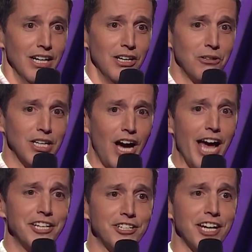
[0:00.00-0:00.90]
oh, God. I
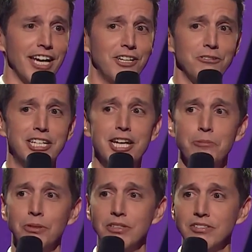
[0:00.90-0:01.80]
had to diagnose
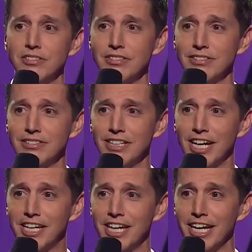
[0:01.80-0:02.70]
nipples
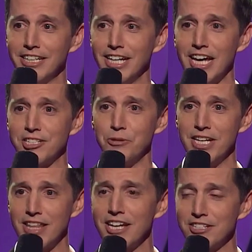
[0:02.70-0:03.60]
again last week.
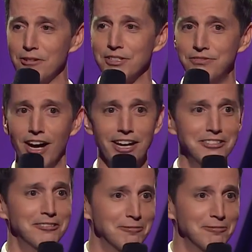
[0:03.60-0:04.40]
That's always fun.